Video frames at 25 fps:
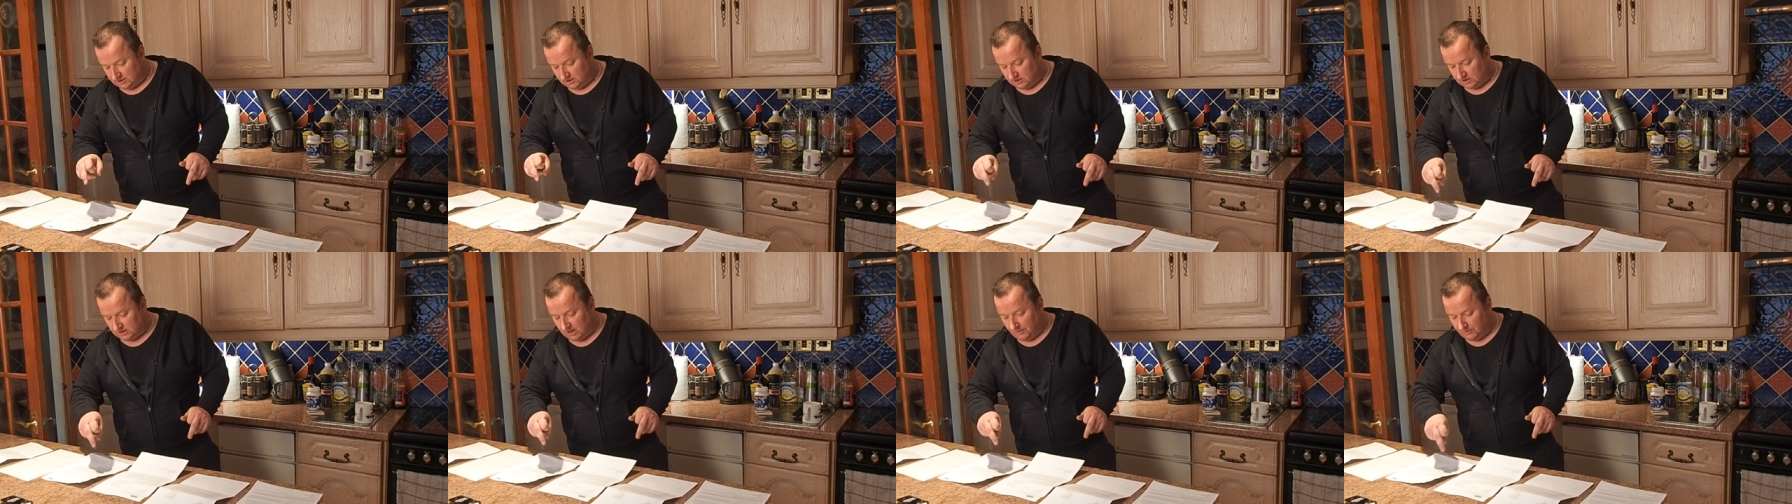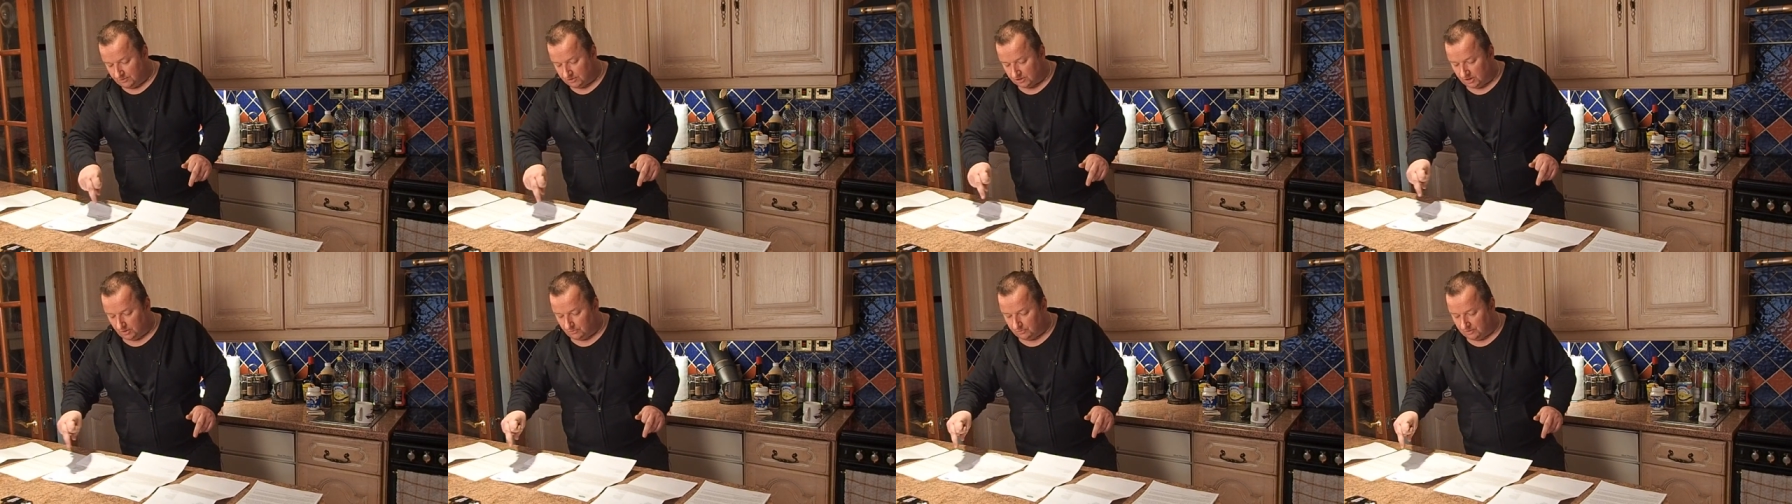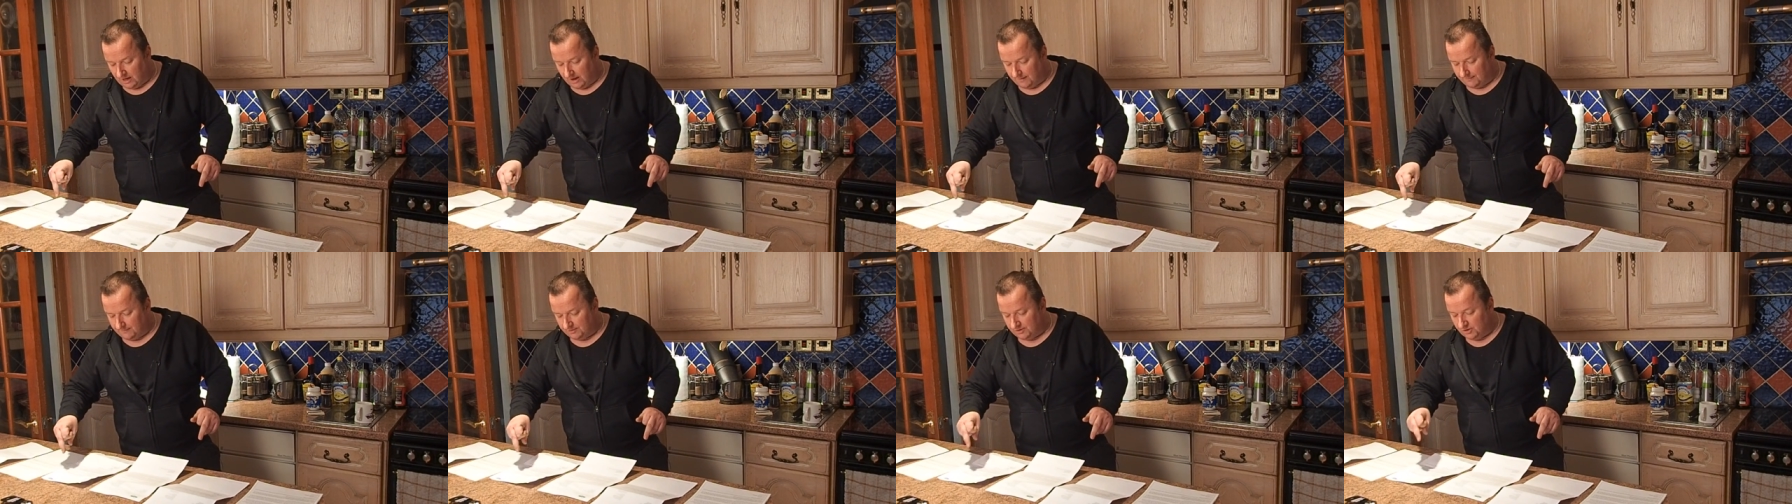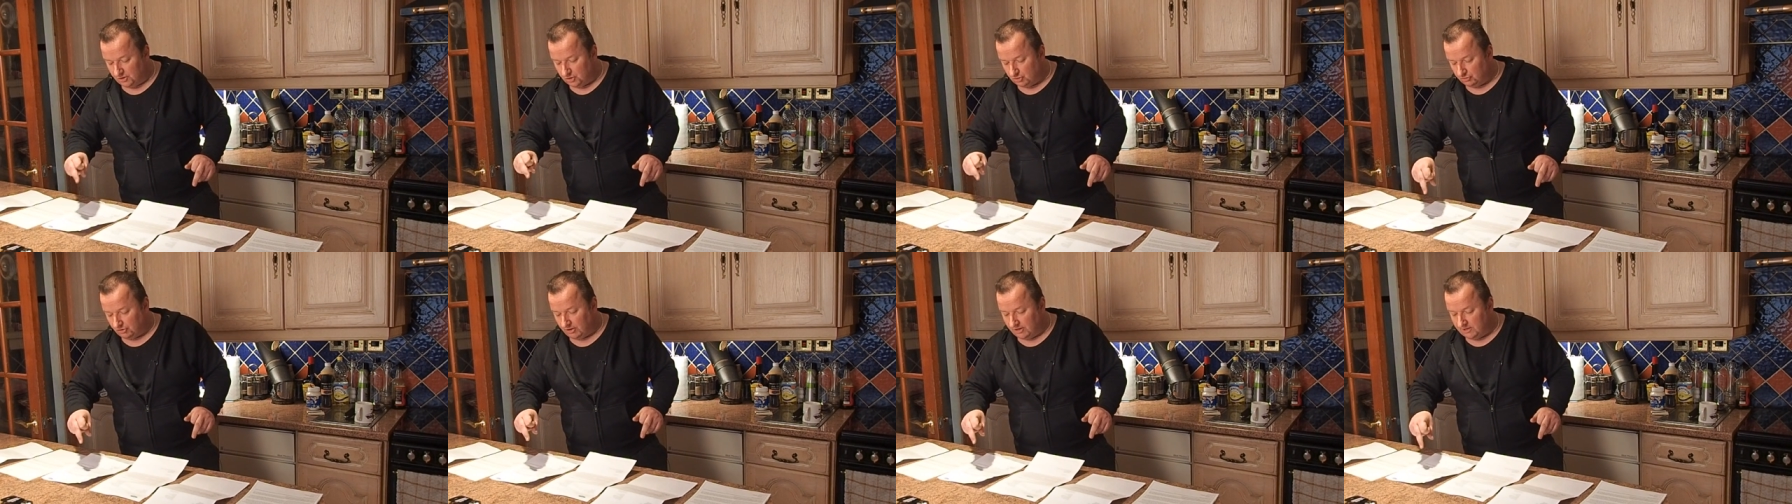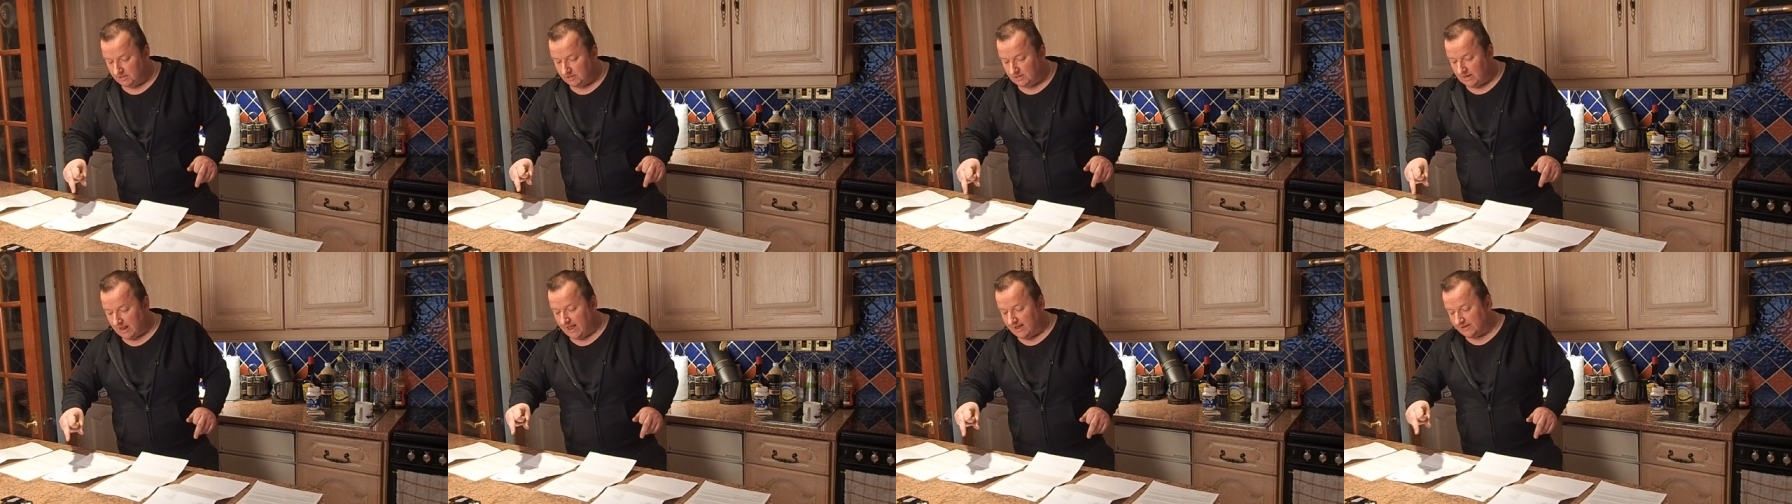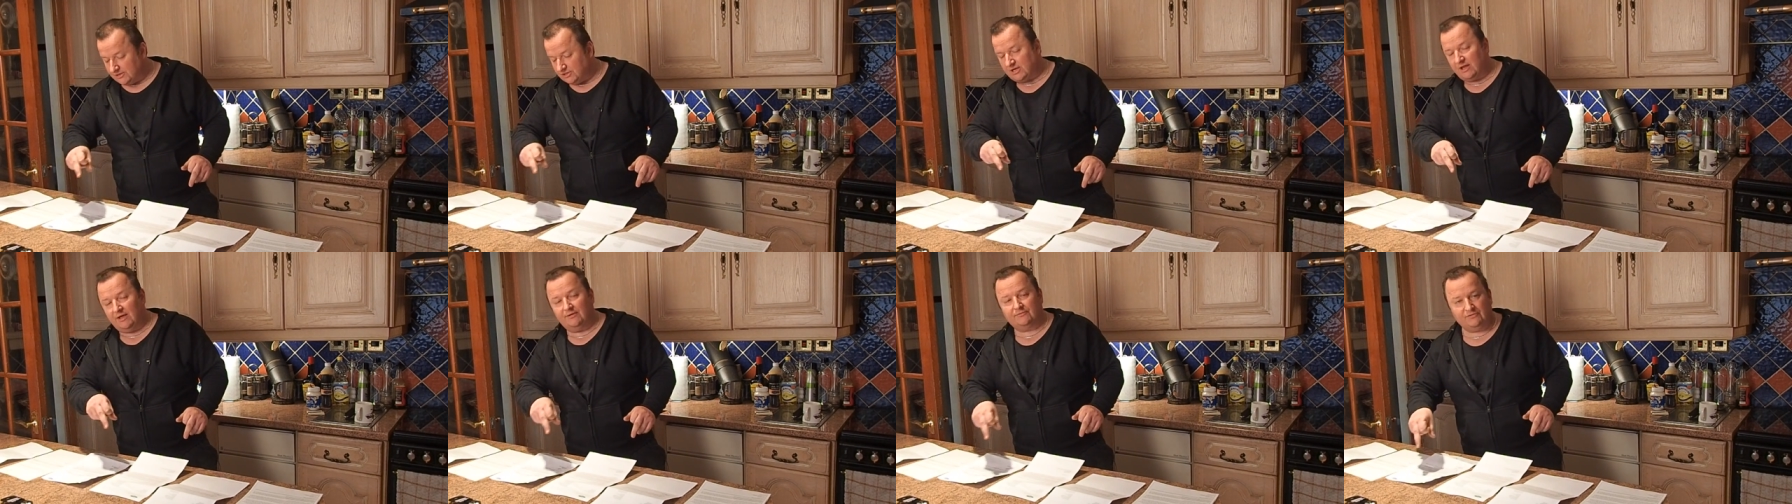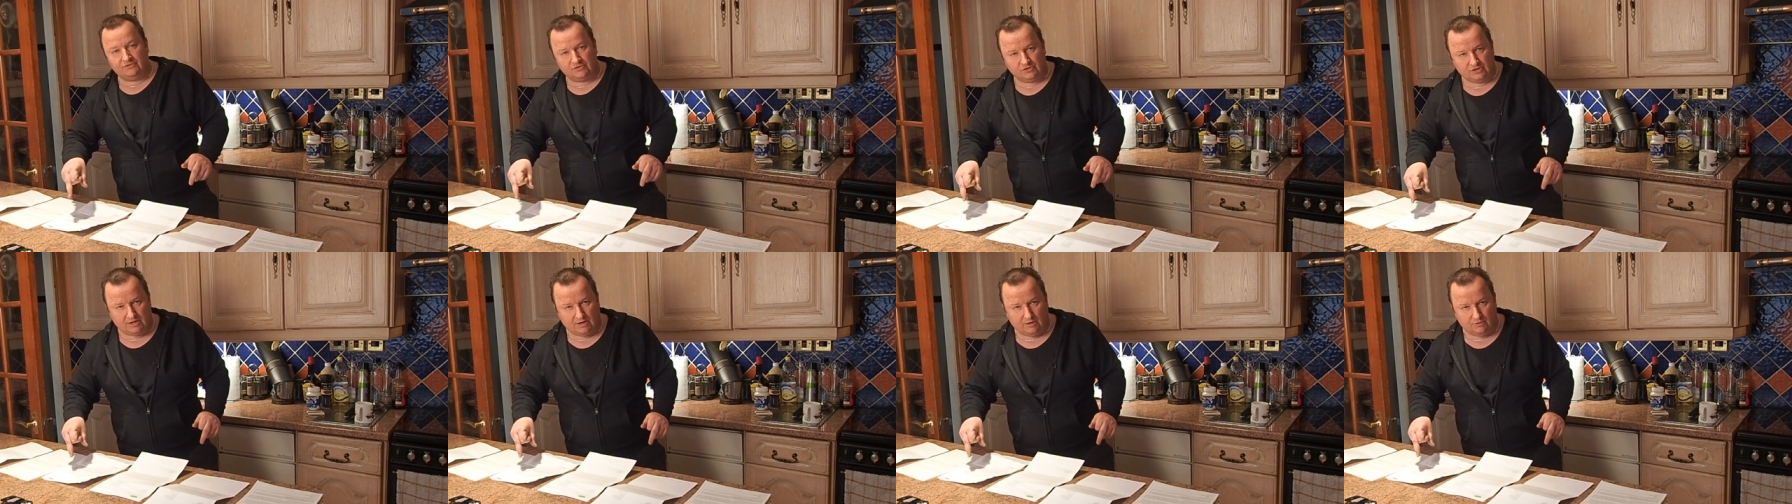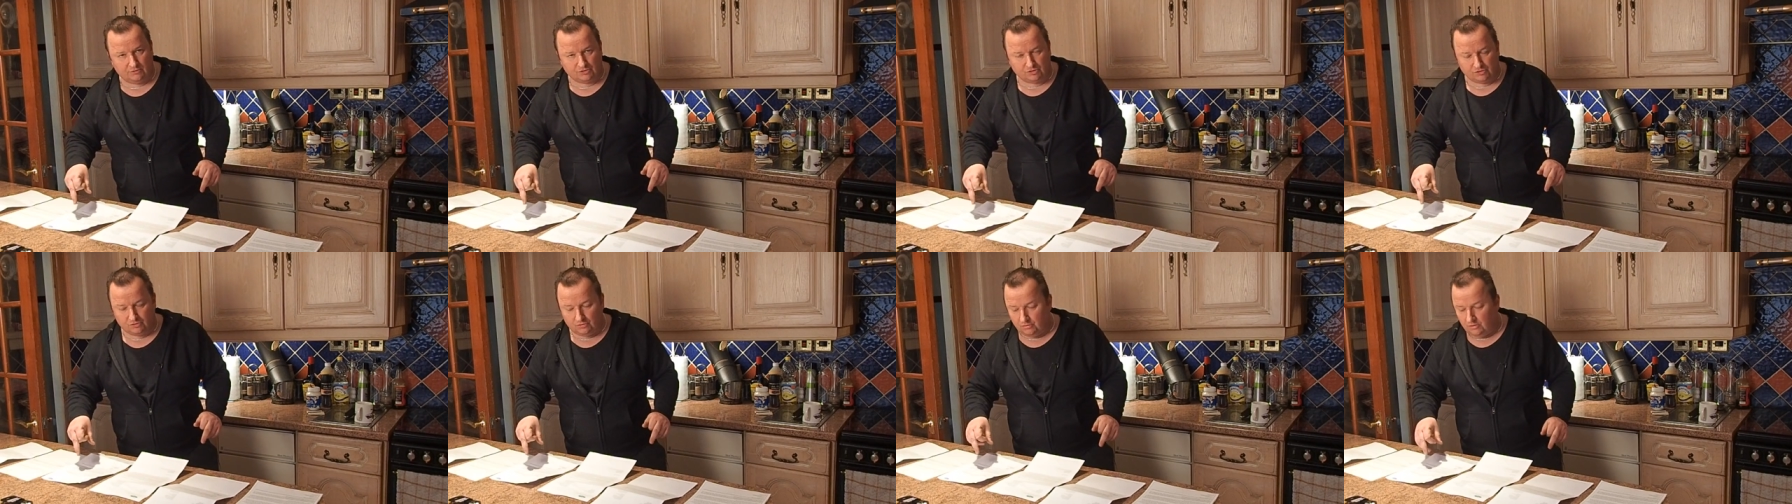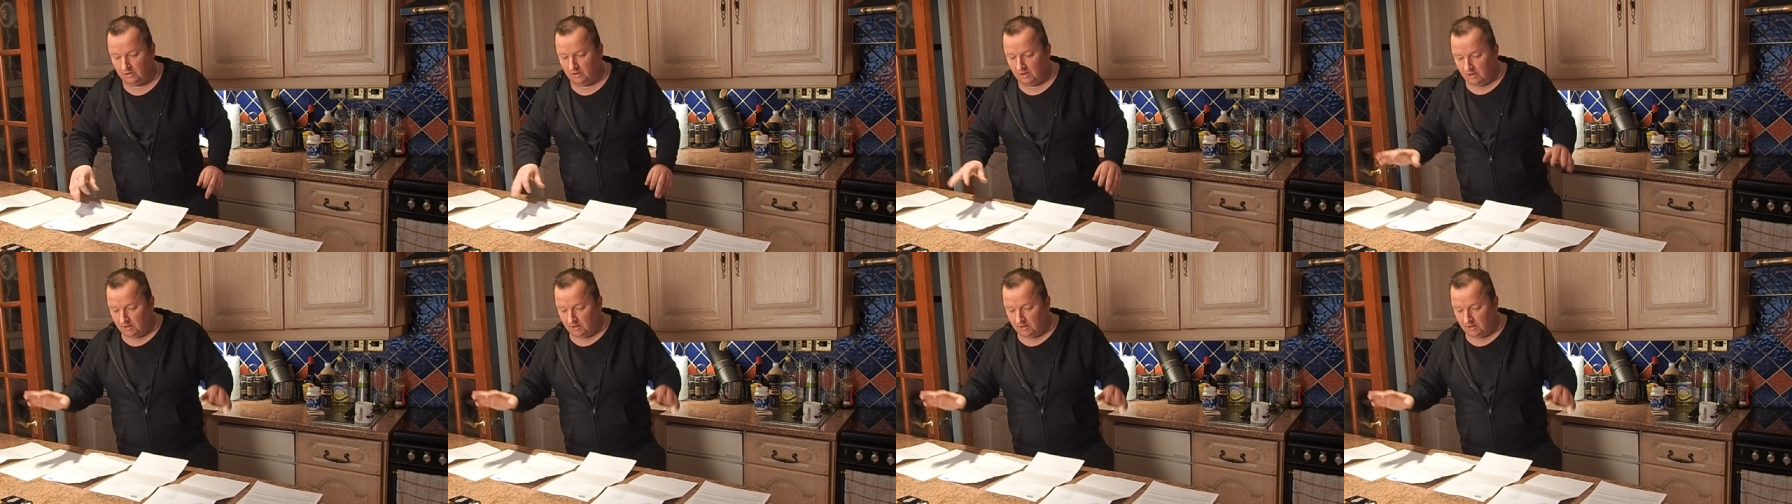a so-and-so company trading as Evans Helshaw.